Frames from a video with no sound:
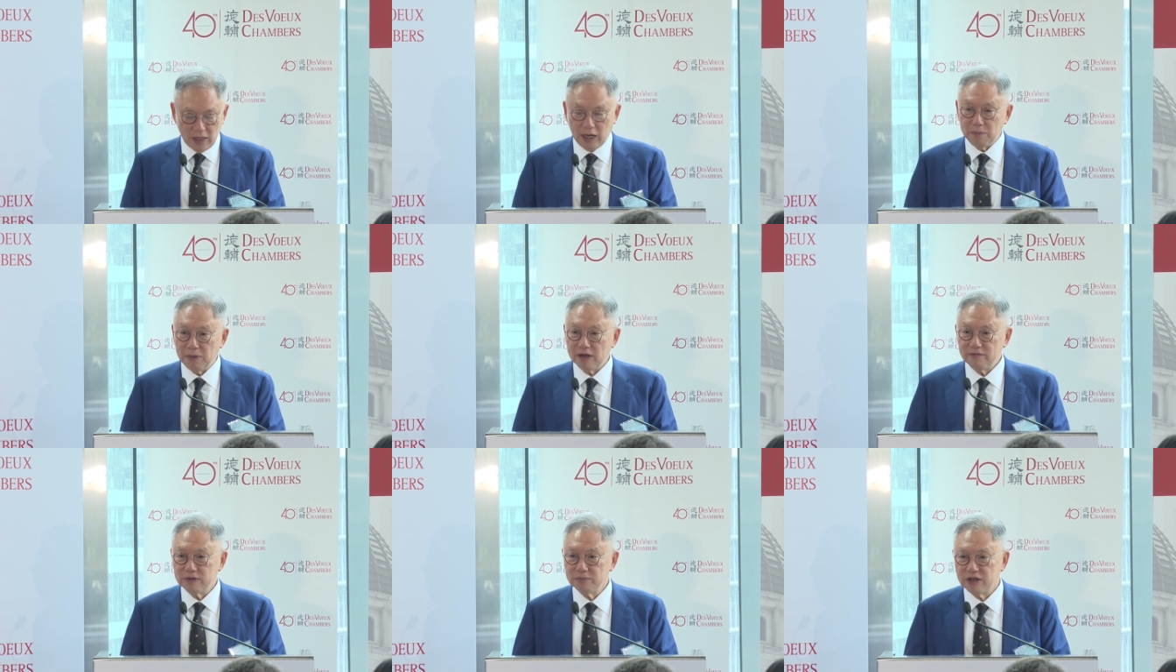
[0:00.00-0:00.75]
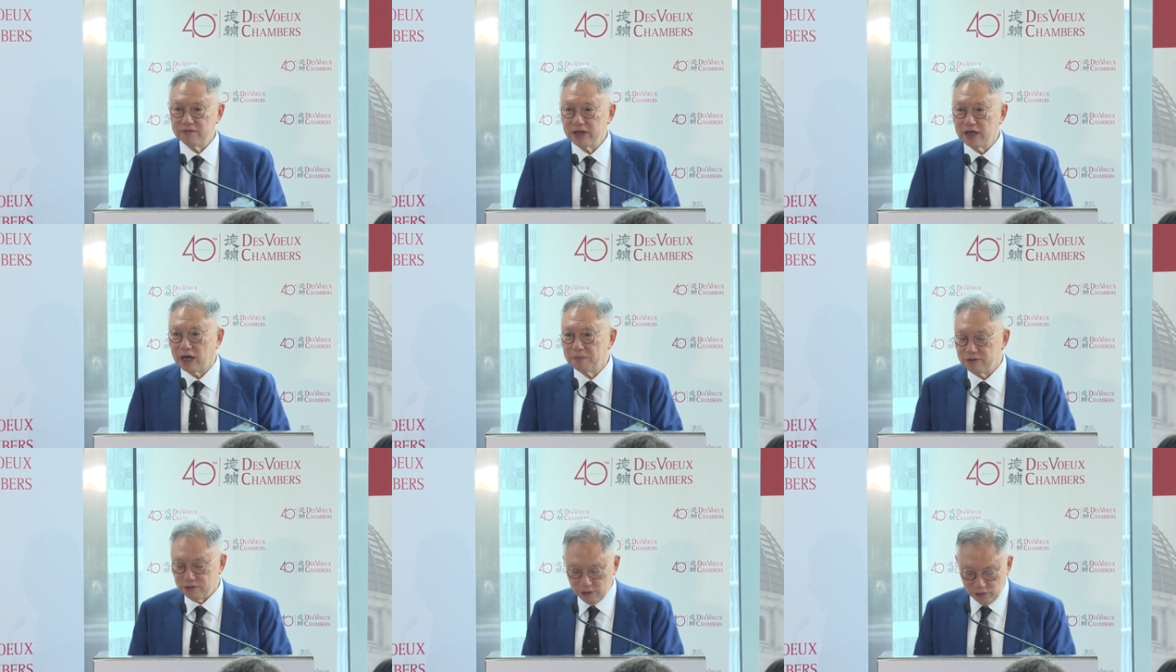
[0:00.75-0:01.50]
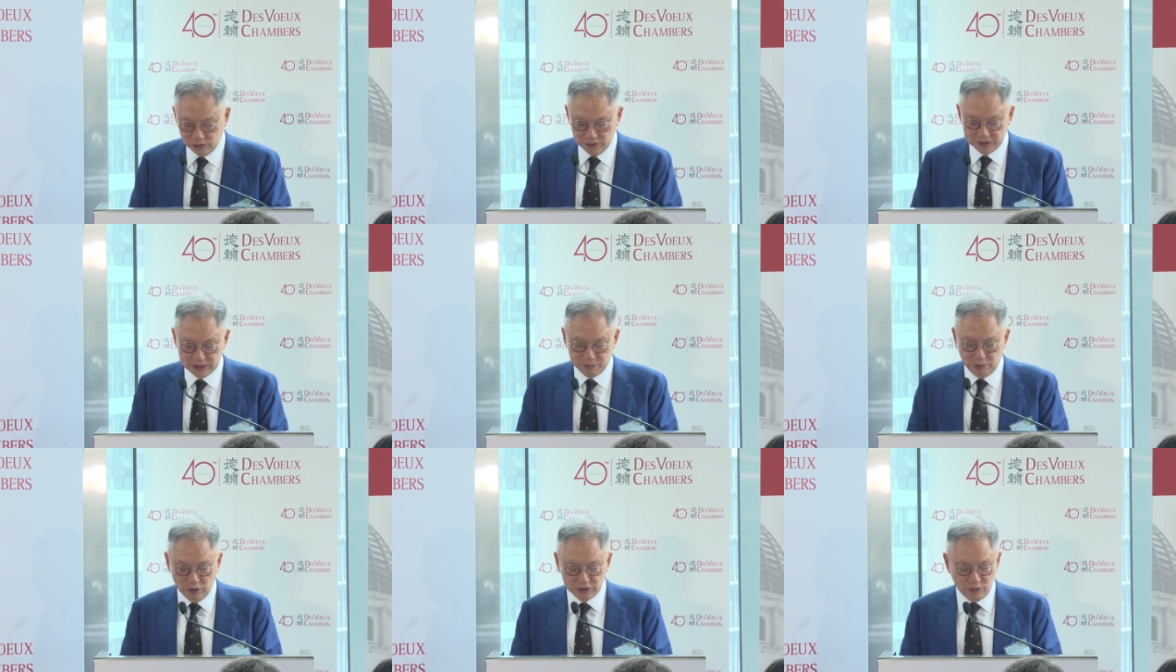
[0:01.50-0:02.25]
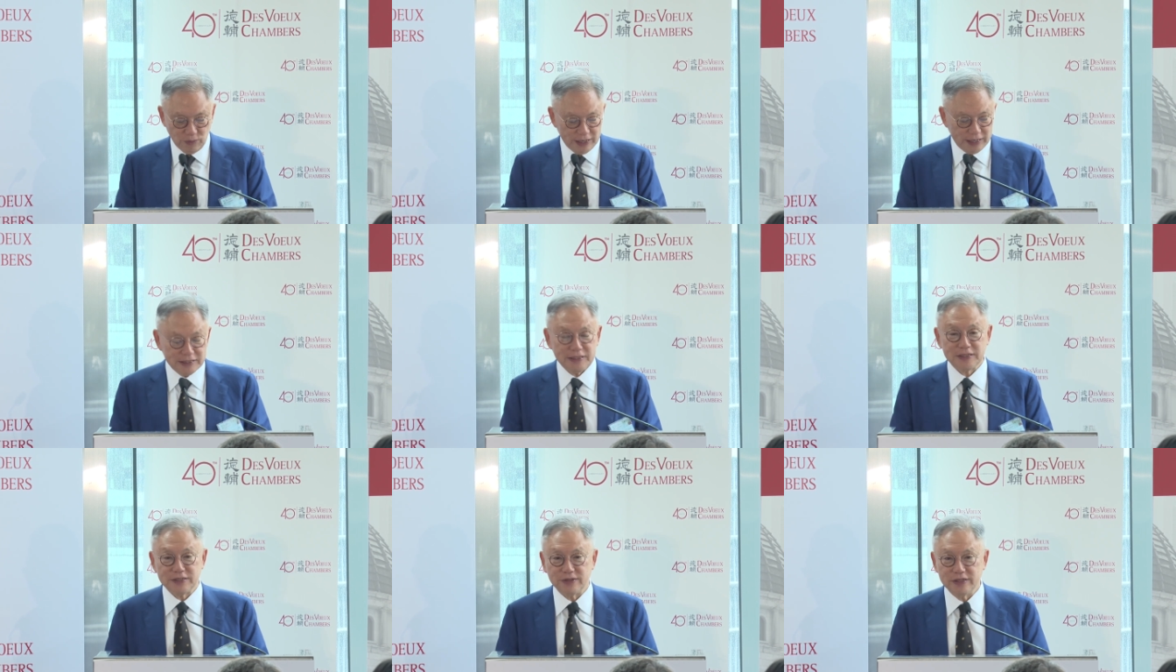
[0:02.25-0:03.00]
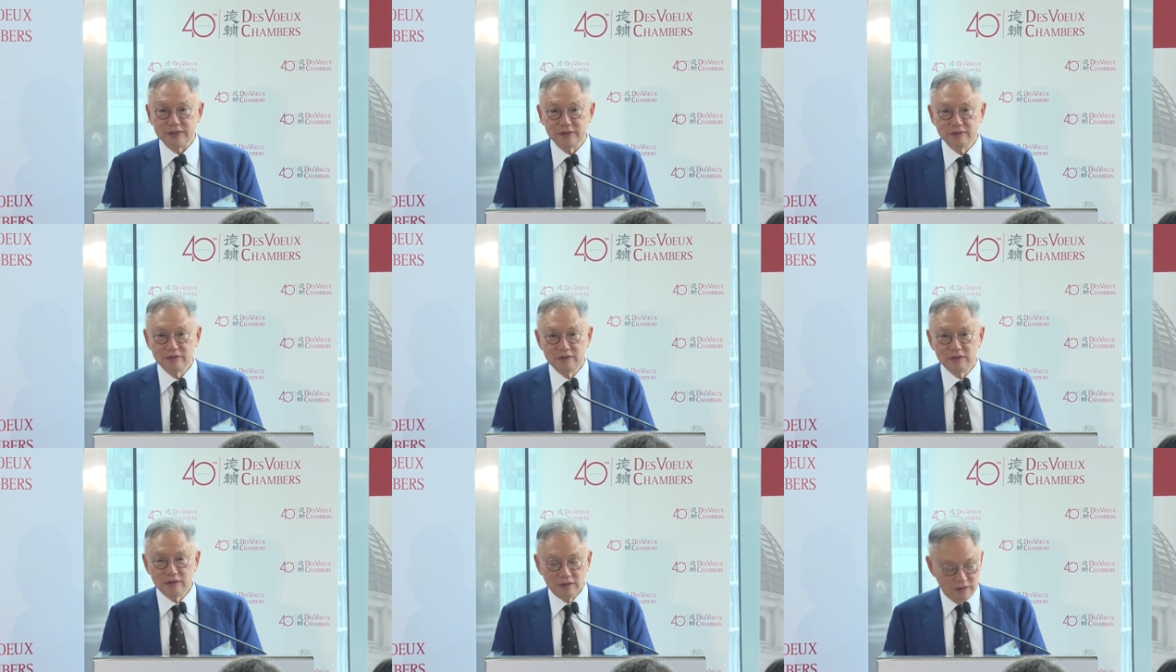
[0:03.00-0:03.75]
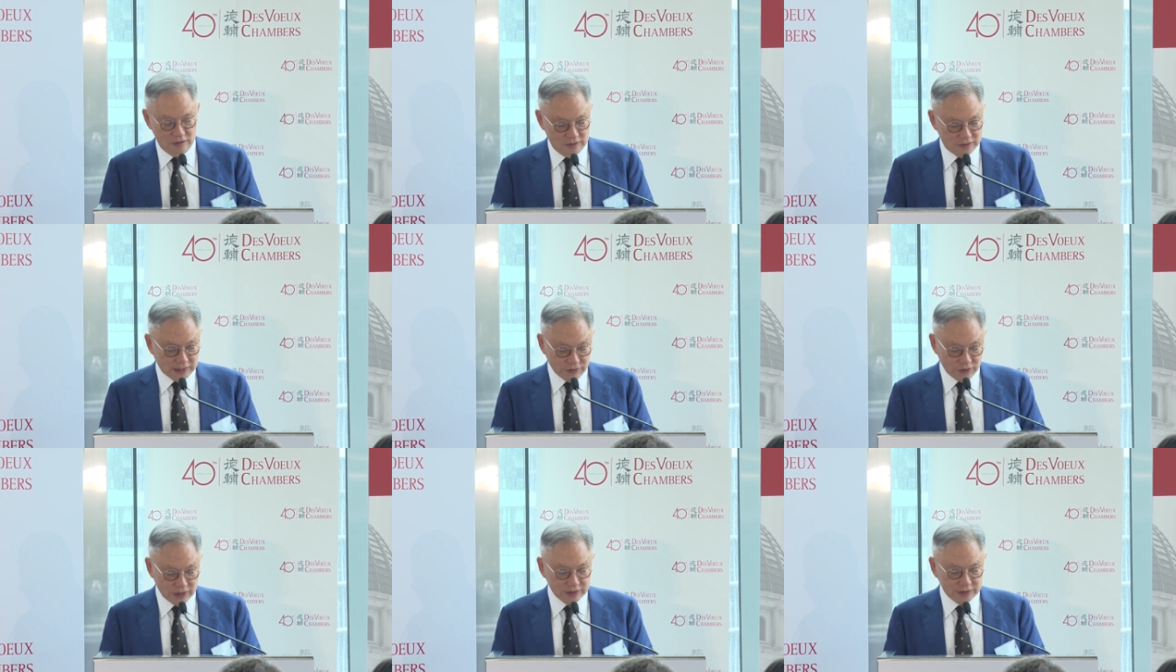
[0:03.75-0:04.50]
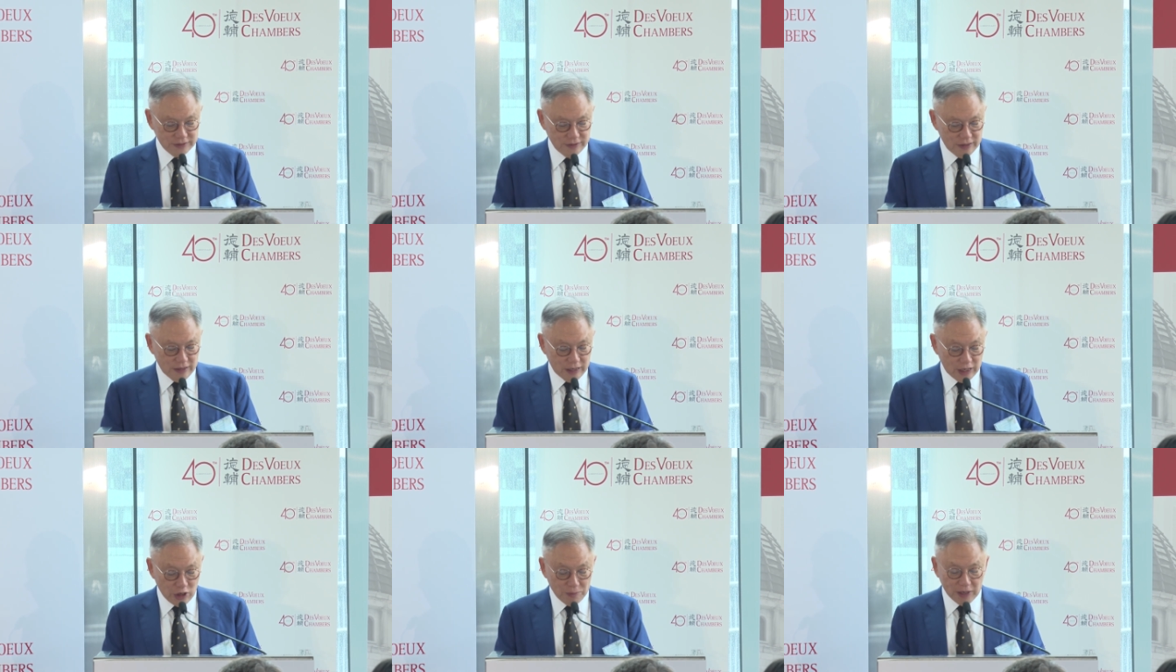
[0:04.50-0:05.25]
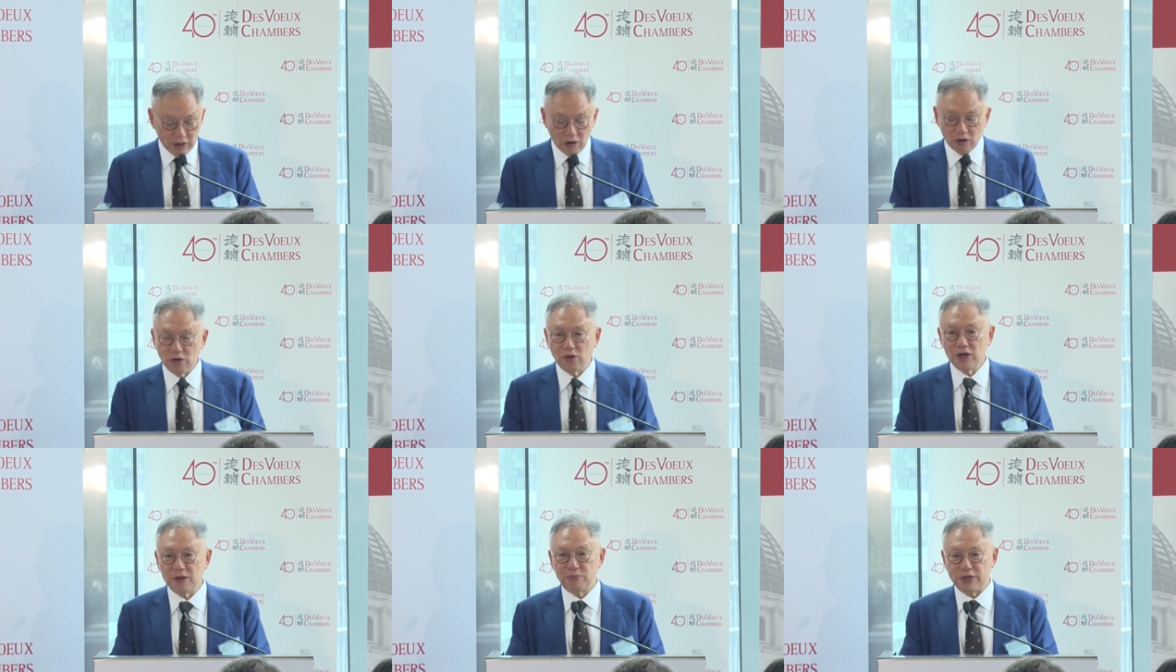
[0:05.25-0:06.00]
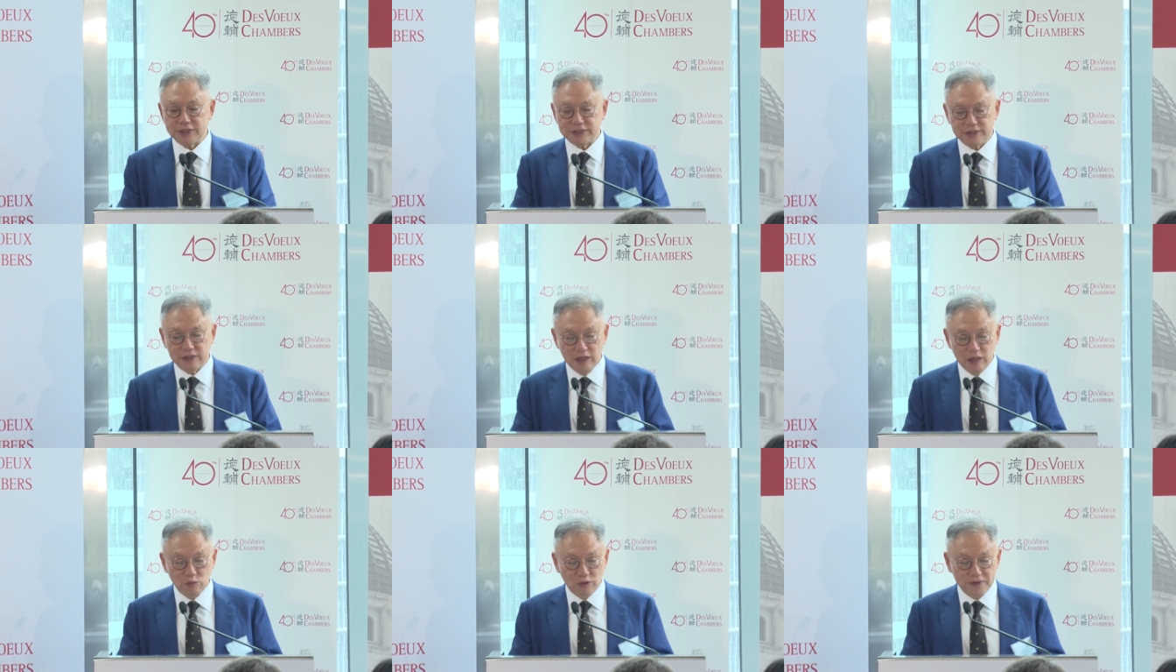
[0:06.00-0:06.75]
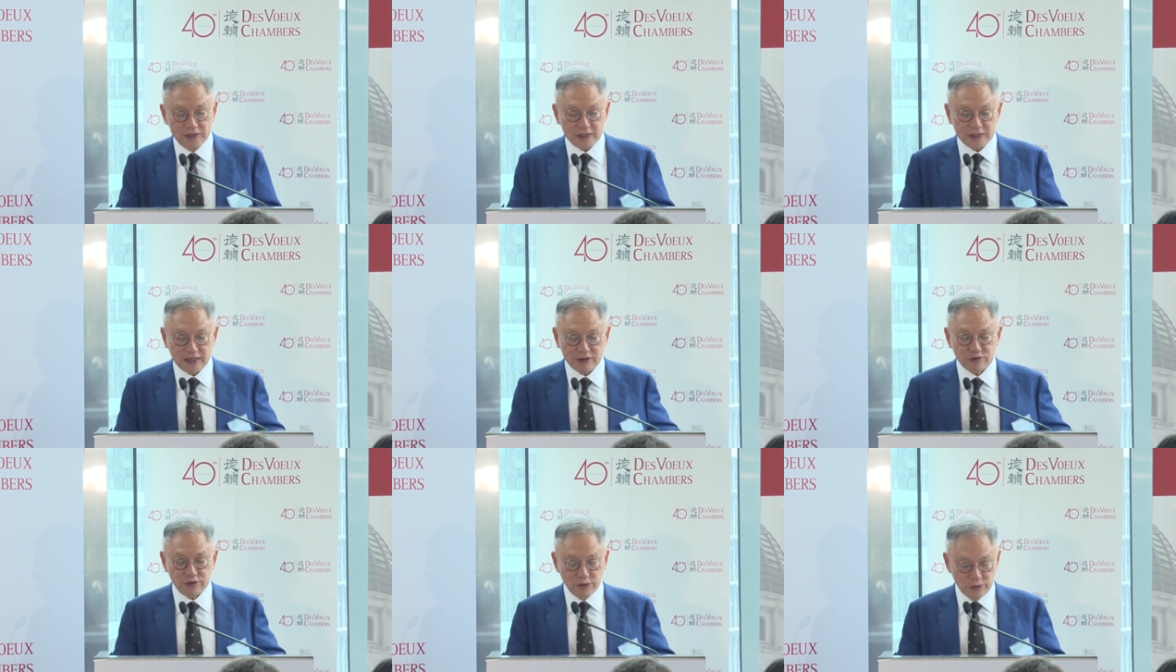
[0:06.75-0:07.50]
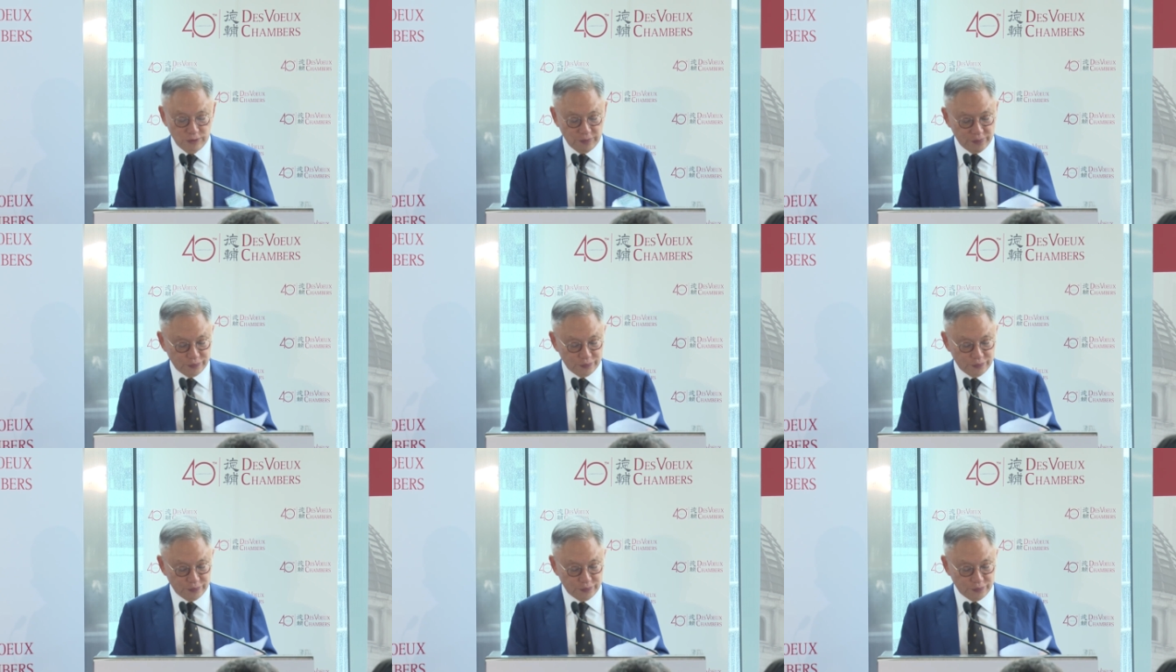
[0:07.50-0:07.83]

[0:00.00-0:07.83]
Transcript: Apart from giving arbitration support when necessary, such as keeping Hong Kong abreast with international